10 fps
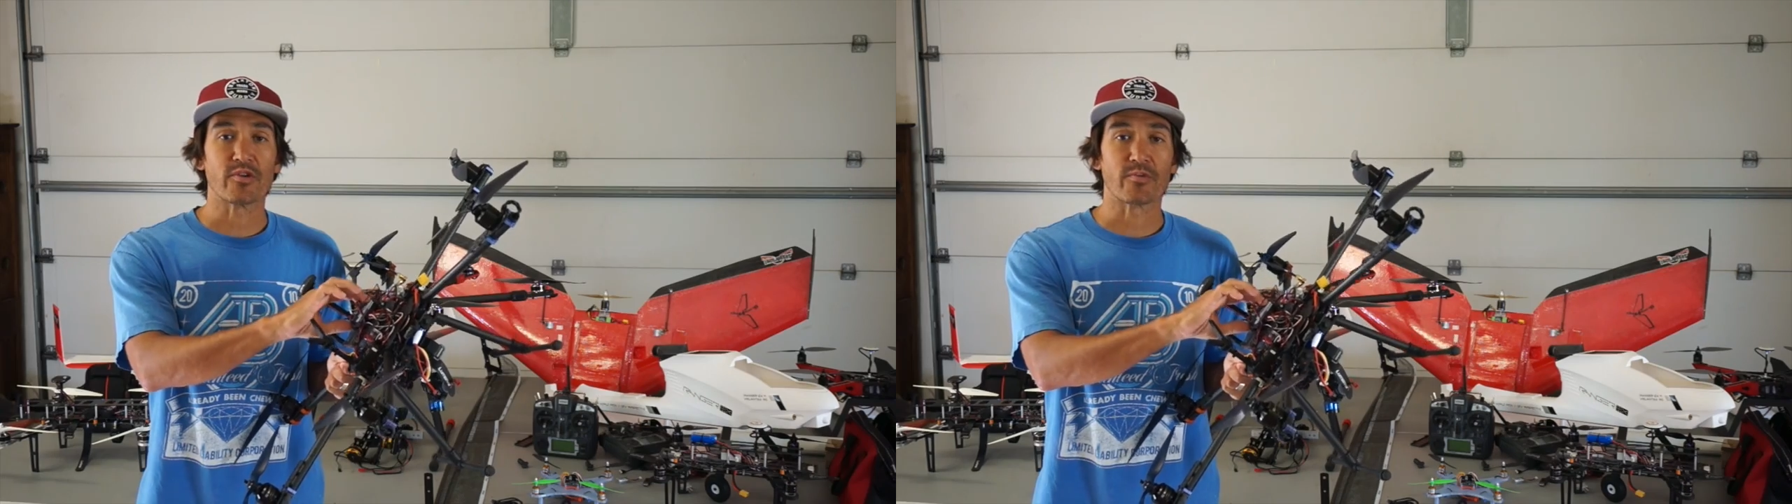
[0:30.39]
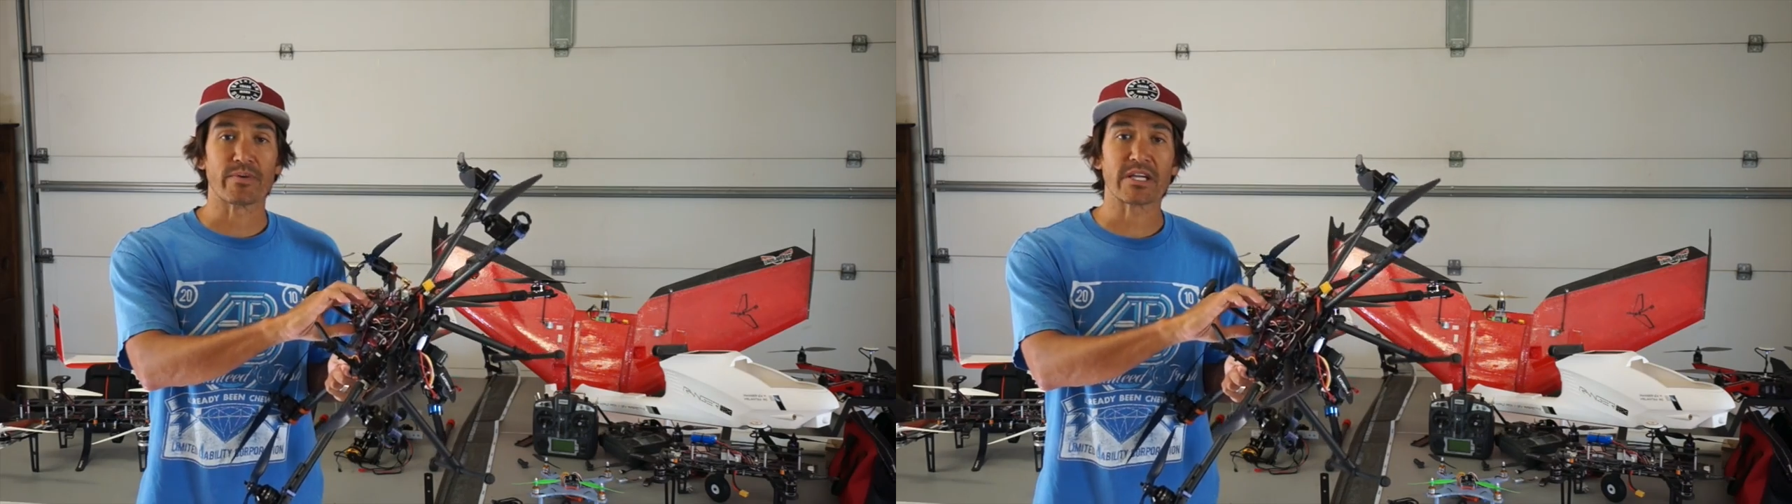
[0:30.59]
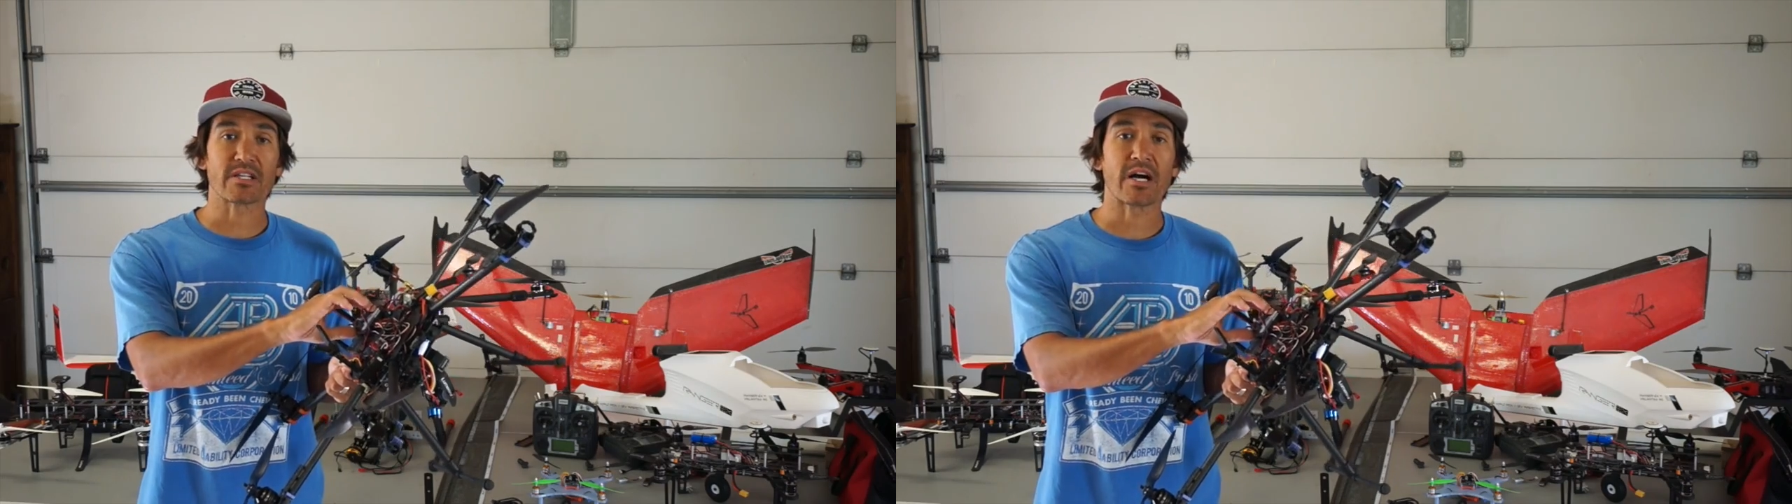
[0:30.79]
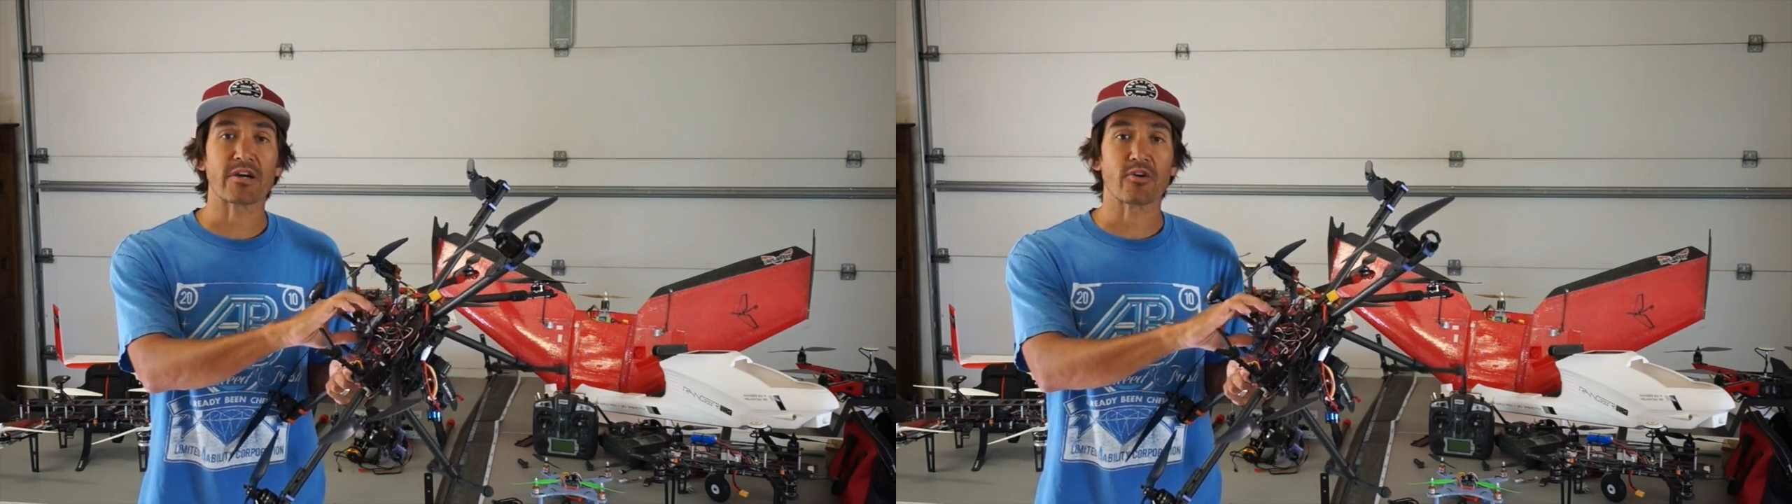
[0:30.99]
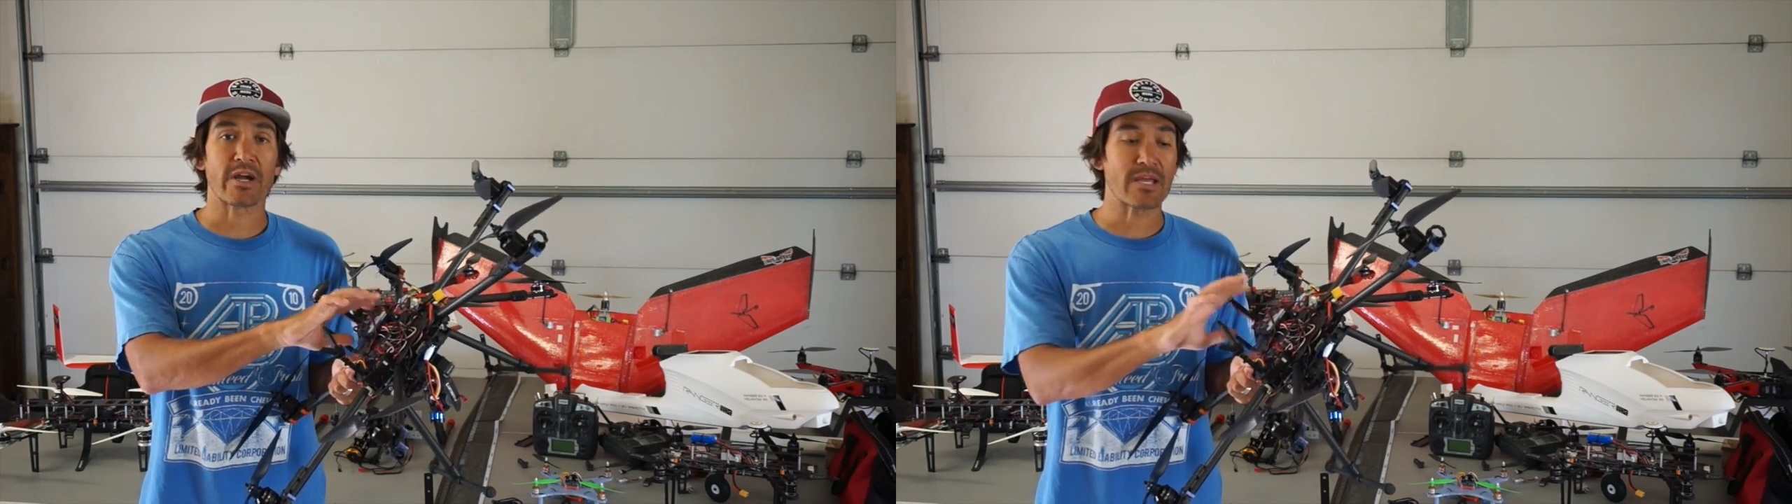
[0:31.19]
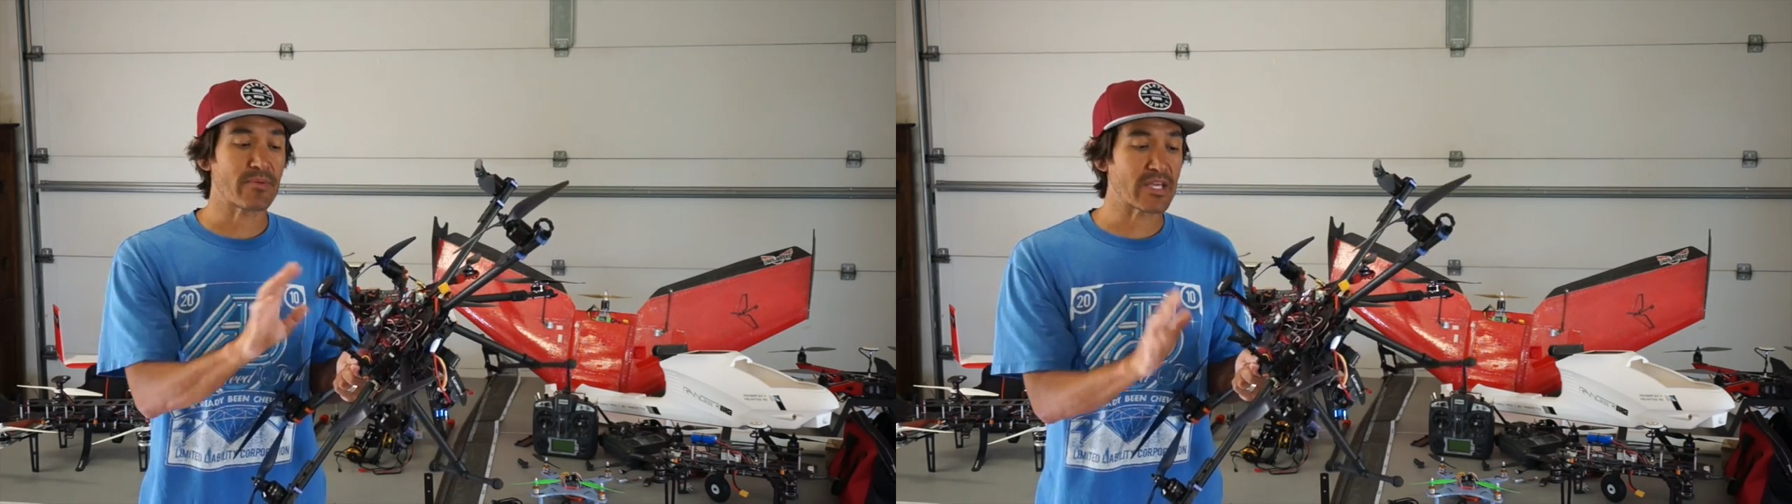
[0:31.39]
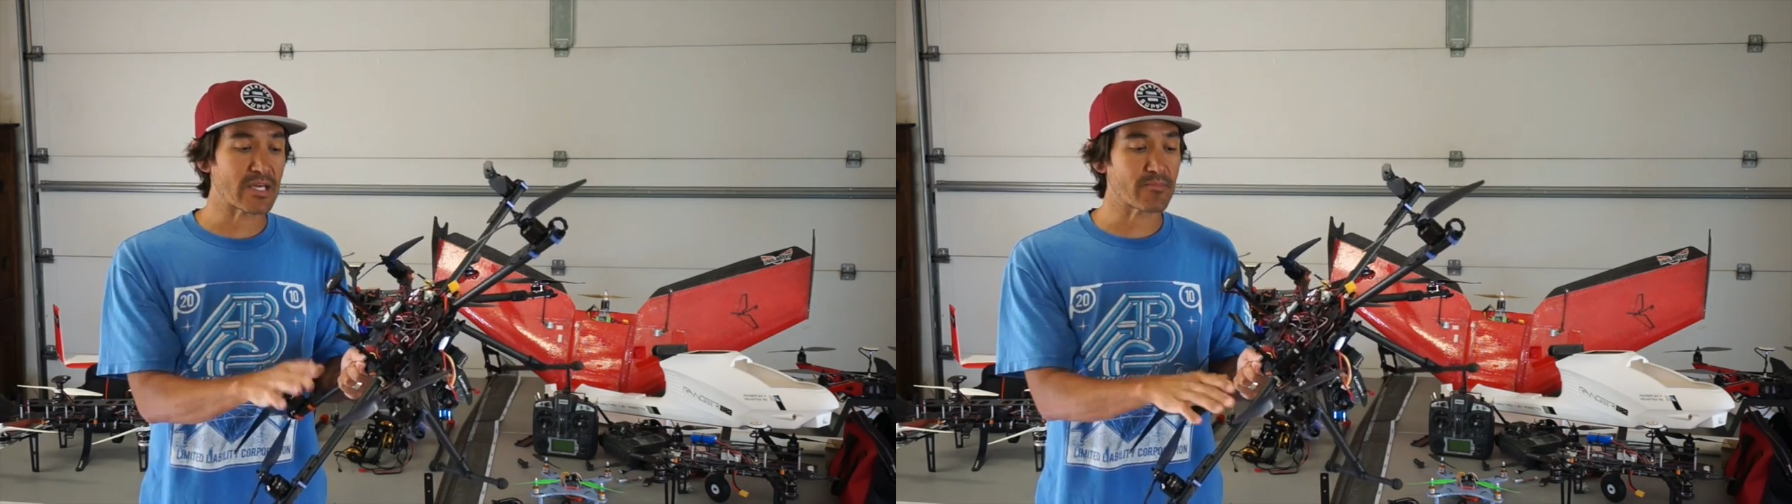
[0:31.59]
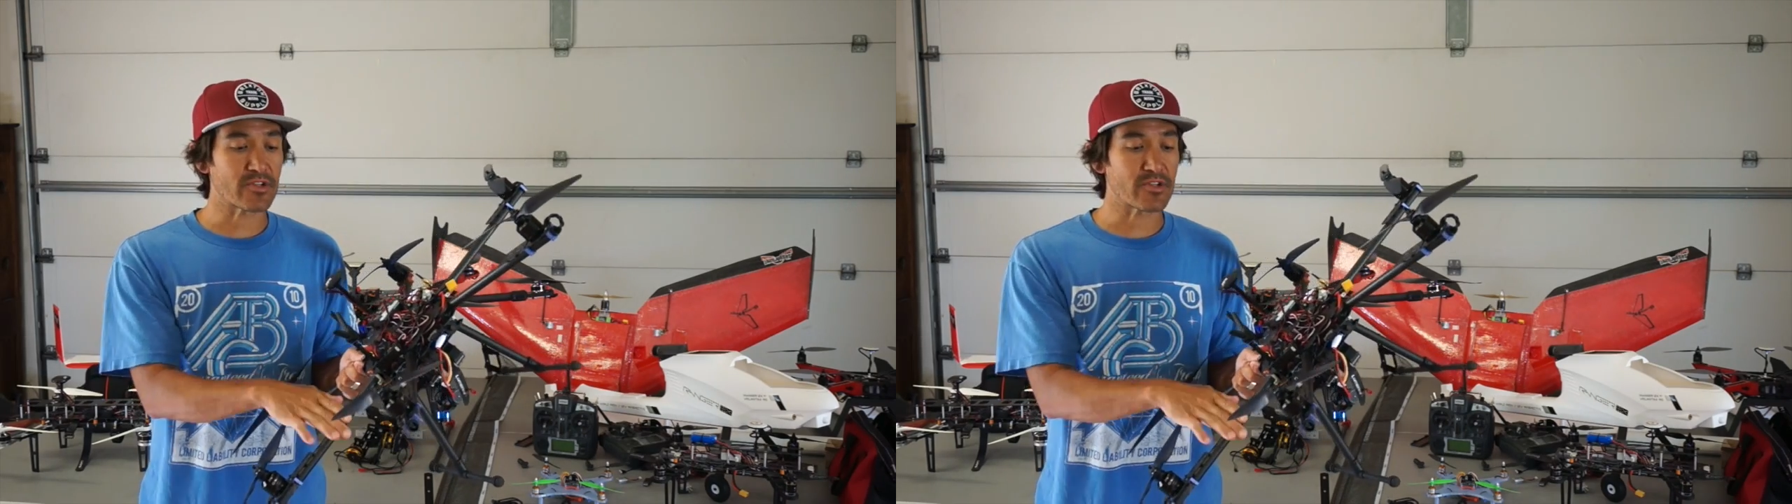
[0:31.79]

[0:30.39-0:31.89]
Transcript: your Pixhawk or APM